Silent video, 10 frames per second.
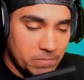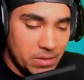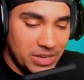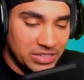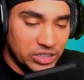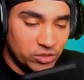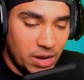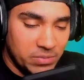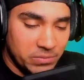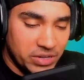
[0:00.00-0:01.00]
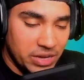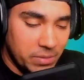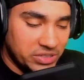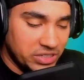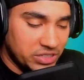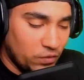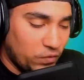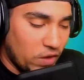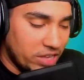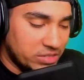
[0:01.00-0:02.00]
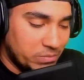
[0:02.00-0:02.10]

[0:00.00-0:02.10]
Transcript: Maybe I should drop some cups just to find